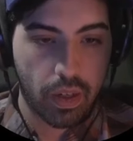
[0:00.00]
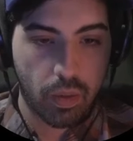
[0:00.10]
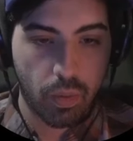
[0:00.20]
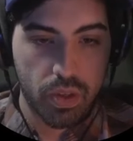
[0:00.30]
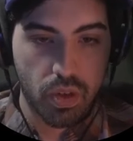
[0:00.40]

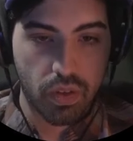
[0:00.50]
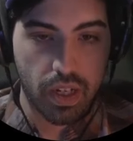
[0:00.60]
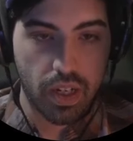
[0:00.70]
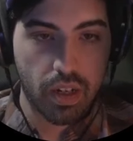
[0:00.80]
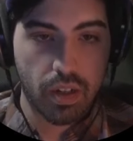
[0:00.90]
What's over
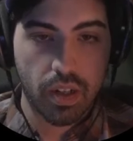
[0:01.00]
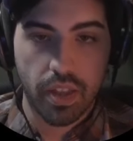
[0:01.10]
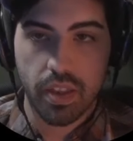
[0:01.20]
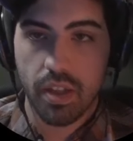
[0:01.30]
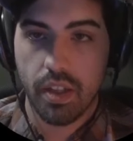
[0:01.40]
here?
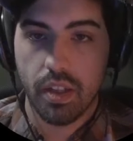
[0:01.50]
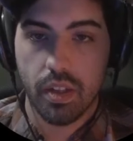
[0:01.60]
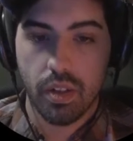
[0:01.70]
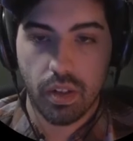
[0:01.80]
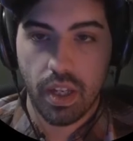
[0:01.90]

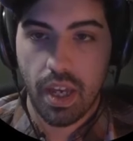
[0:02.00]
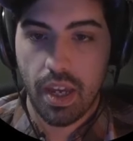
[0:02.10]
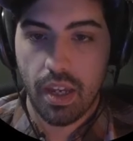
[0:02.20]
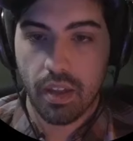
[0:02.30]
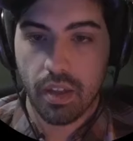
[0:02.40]
Nothing.
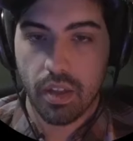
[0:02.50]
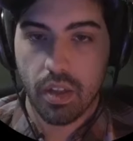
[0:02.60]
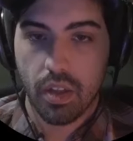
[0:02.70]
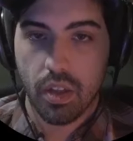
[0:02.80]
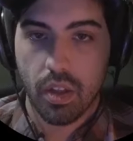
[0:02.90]
Okay.
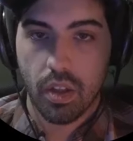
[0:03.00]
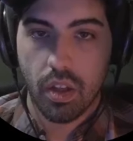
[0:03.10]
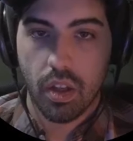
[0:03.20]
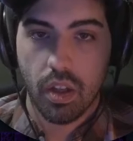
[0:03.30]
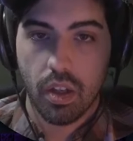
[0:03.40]

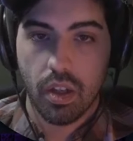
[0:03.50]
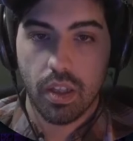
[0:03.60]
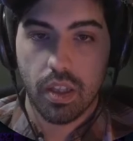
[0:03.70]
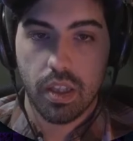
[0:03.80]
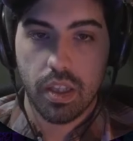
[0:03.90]

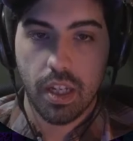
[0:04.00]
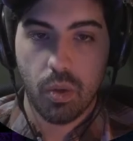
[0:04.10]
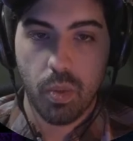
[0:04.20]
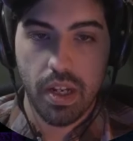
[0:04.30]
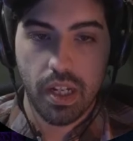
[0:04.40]
I think
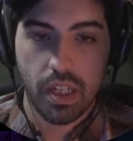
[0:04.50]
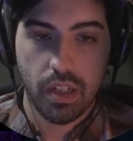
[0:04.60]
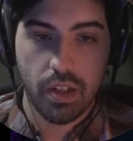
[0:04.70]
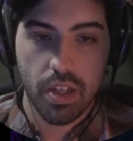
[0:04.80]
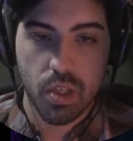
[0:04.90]
we
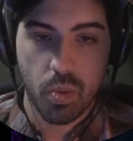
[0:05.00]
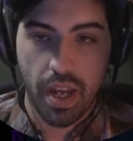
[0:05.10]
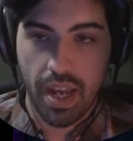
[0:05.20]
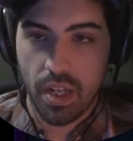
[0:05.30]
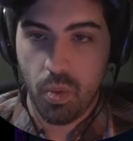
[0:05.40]
cleared this way
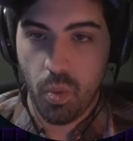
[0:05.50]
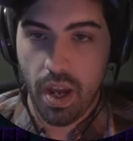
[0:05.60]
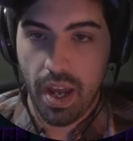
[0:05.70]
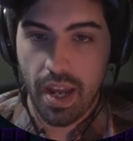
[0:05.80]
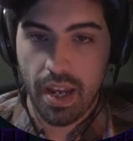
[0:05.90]

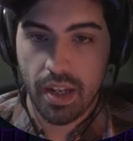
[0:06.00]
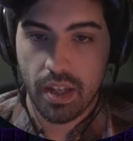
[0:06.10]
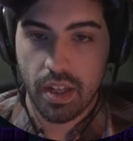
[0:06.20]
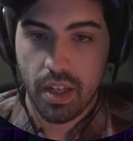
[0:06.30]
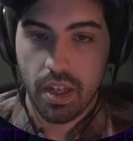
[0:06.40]
anyway.
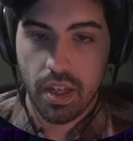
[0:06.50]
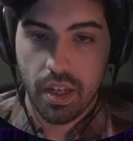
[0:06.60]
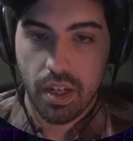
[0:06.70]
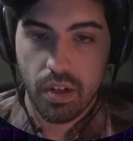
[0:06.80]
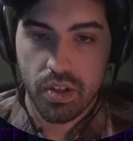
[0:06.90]

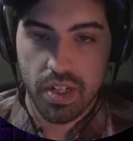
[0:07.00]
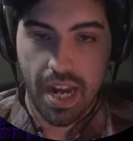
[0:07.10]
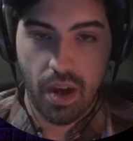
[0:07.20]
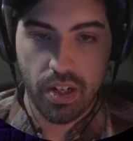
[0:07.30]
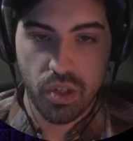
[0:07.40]
Here's a
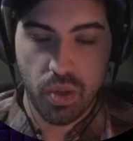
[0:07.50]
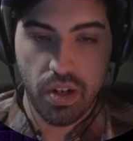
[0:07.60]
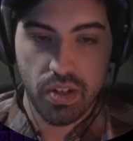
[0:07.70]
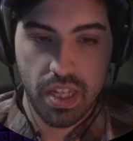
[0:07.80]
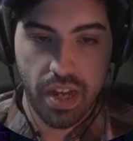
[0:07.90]
down. And so
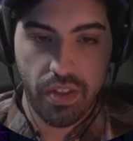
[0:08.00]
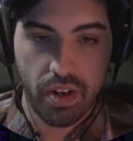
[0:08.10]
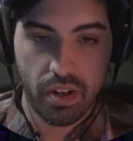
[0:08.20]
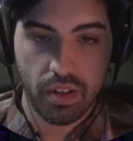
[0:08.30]
here's the other.